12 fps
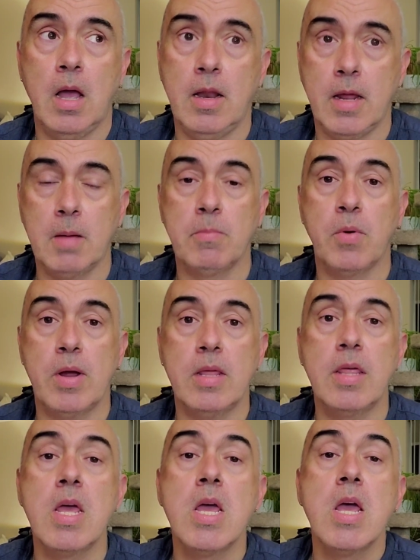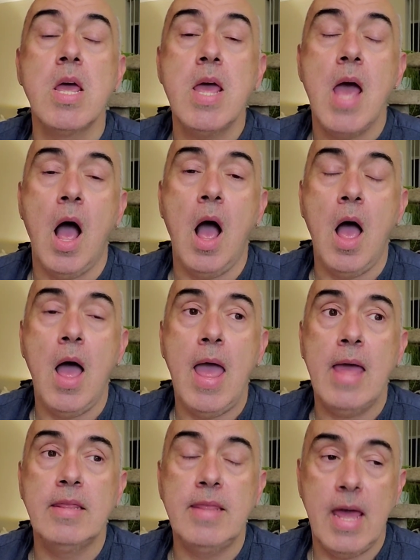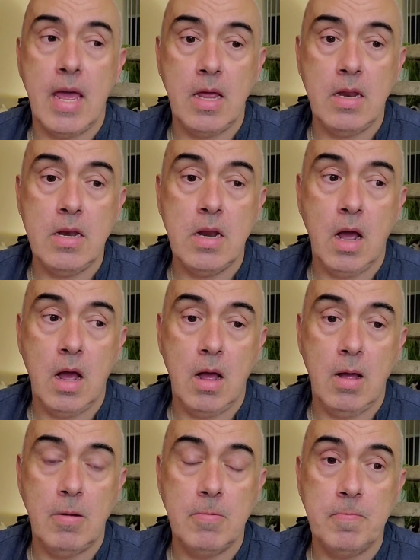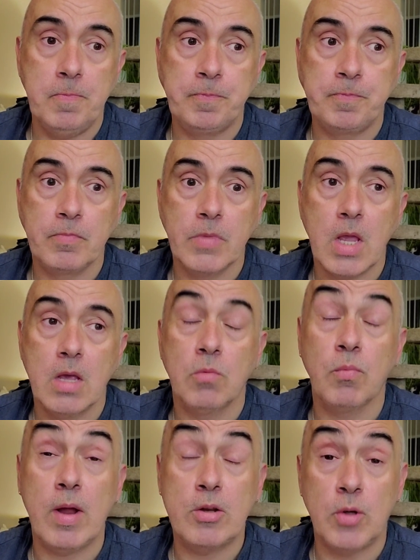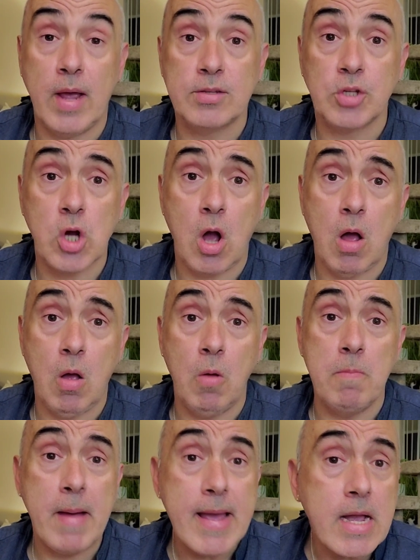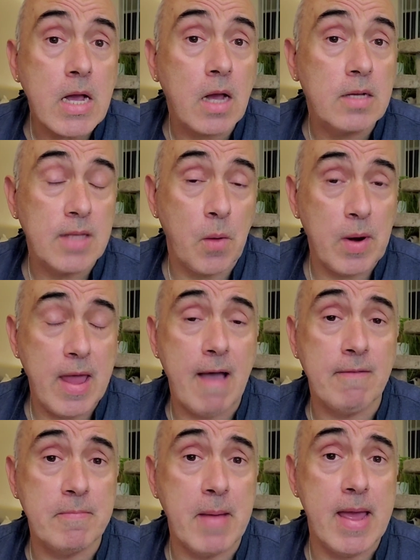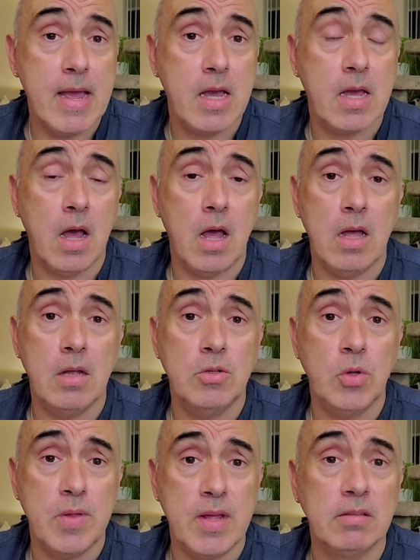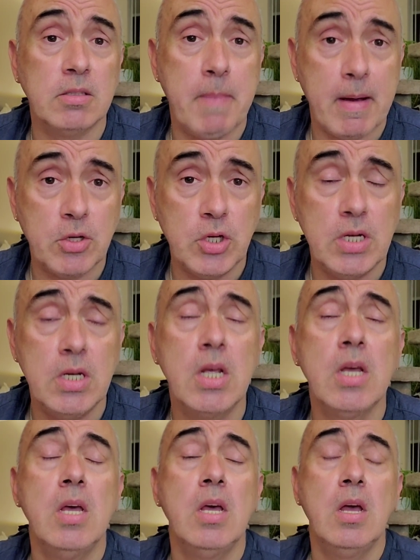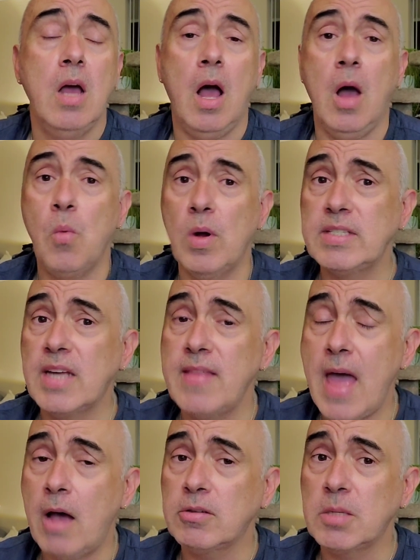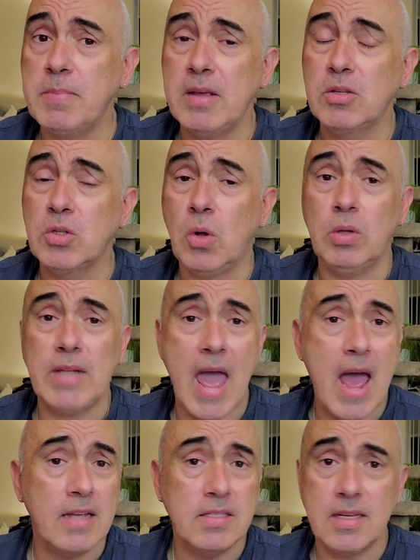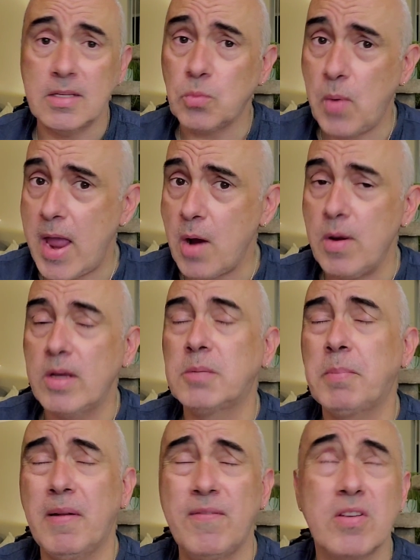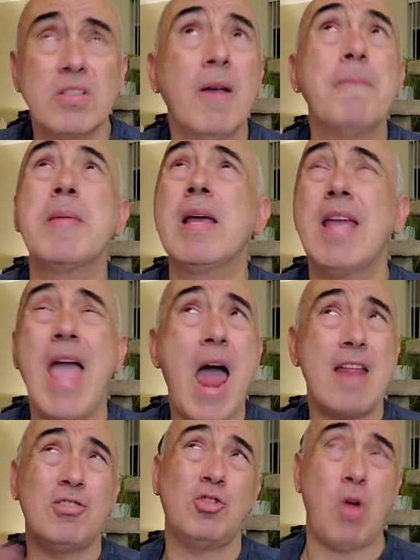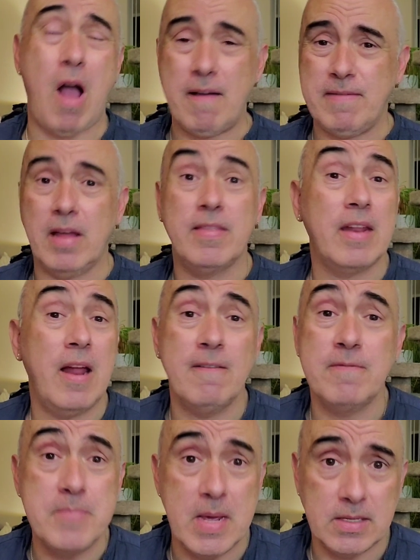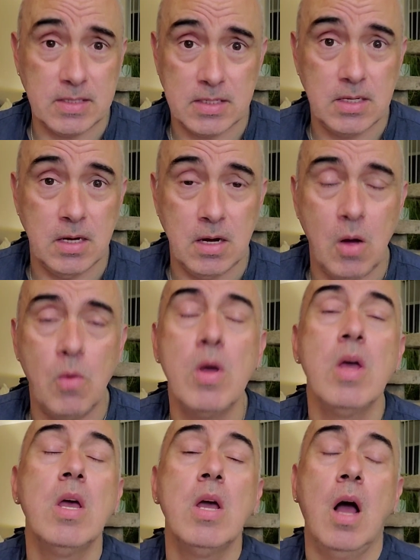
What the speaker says: my God, I can breathe. And then Rachel has to call Mike, because I want to have Mike do the inspection. Once again, the house is being sold as is, where is. But if there's something catastrophic that I've missed, then